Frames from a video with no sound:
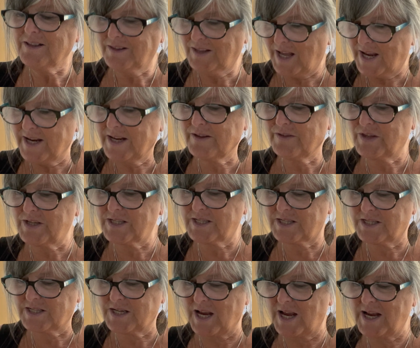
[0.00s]
like this
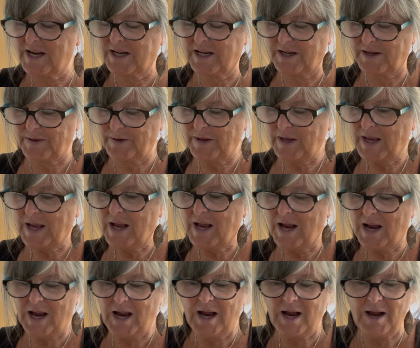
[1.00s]
deck.
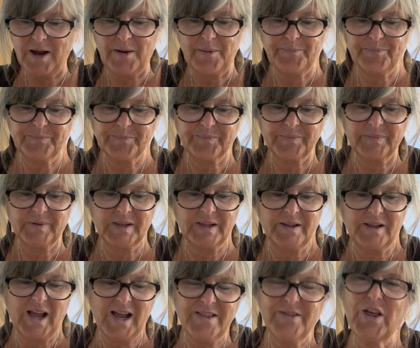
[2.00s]
The
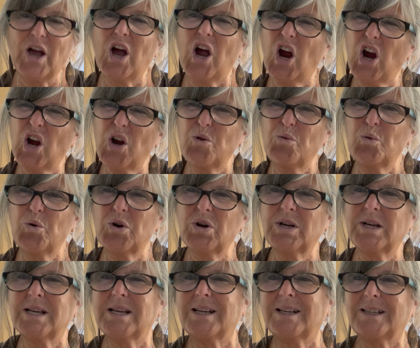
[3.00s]

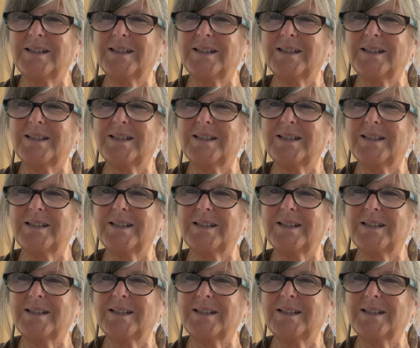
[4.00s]
artwork,